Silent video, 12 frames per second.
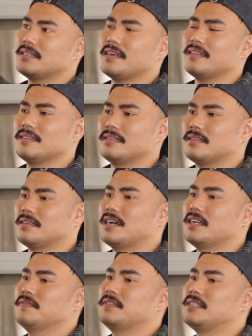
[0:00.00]
got that
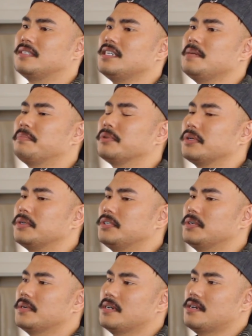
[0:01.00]
kind of deep blue
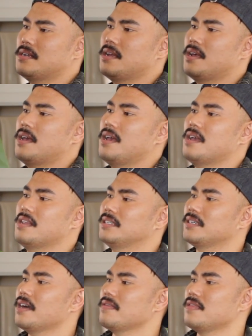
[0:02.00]
to it, and it's
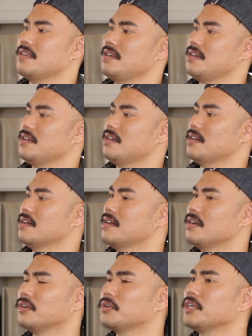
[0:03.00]
got the
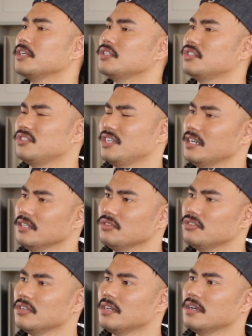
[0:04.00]
greenish
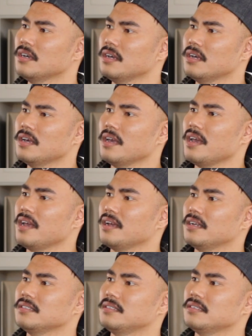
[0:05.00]
tinge,
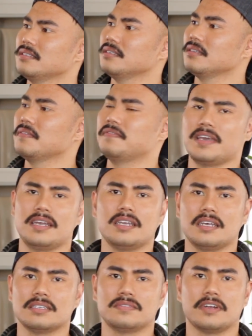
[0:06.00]
and the
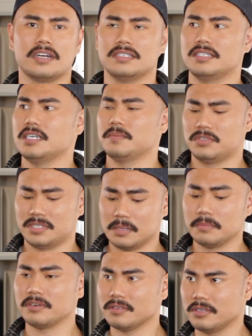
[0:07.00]
veining is very deep,
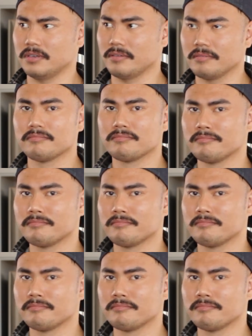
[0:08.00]
similar to